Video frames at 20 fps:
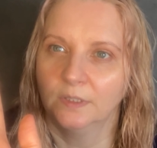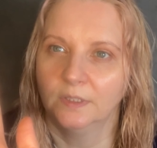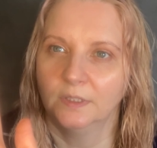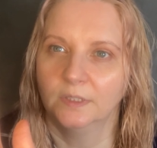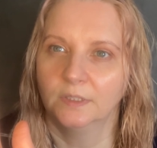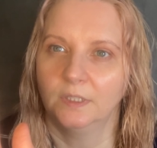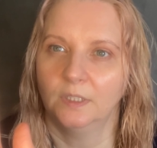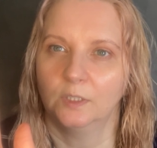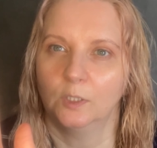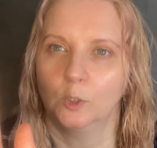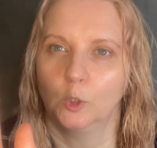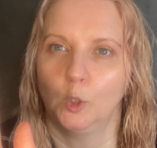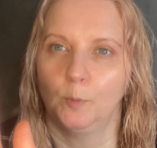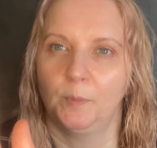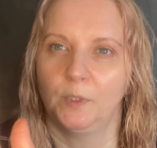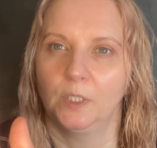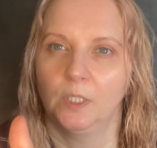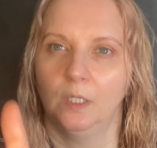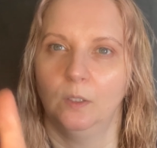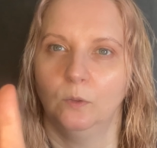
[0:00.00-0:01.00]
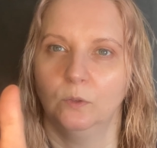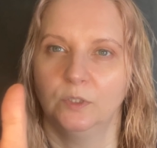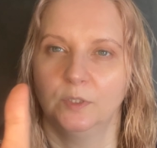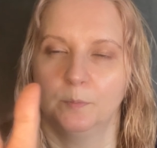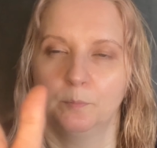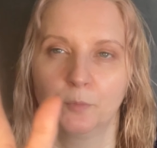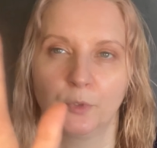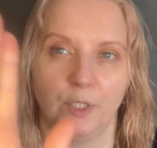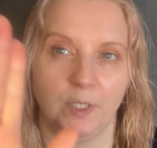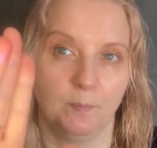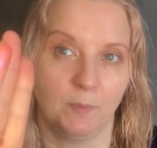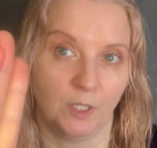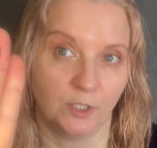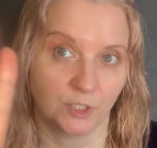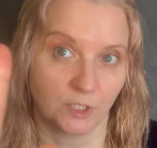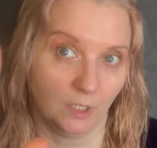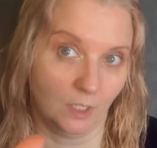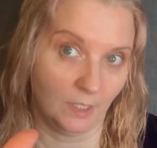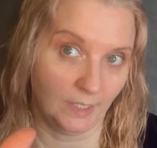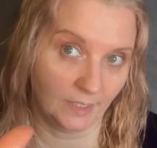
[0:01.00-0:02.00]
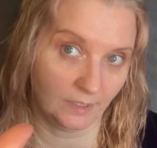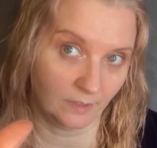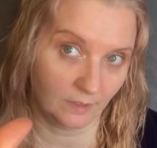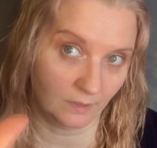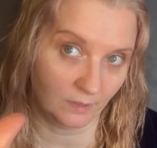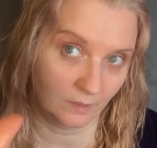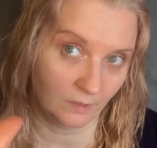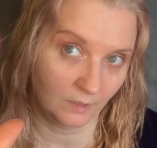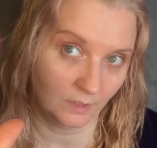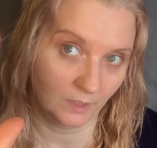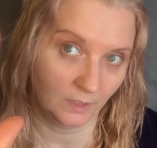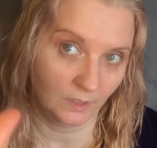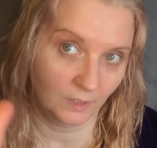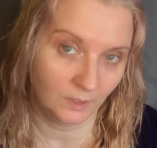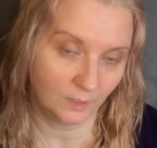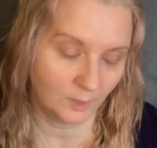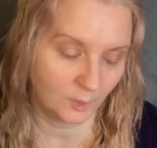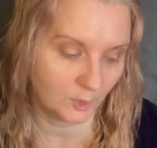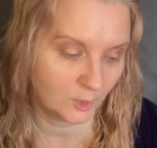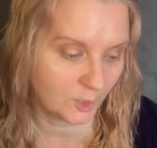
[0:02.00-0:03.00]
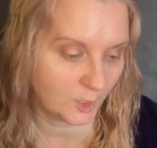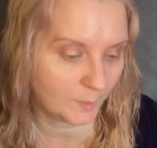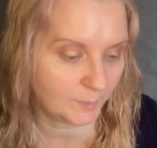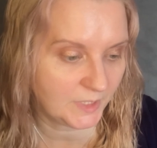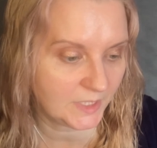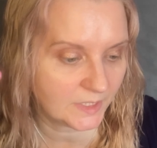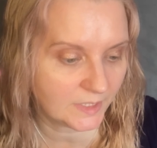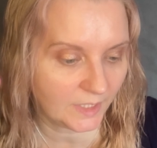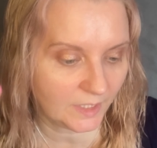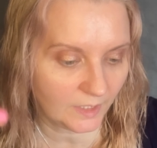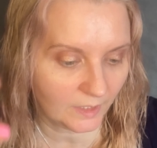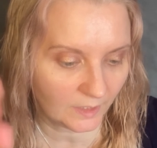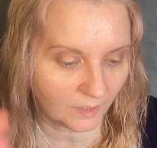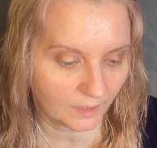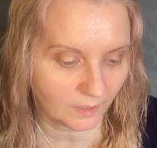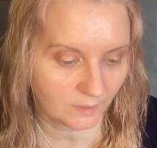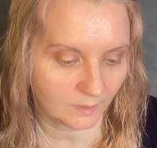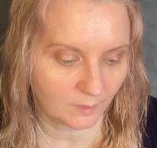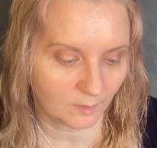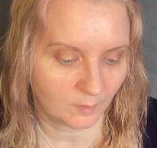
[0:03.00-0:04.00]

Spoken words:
It's like a copper gold, pretty much like the Chubby stick.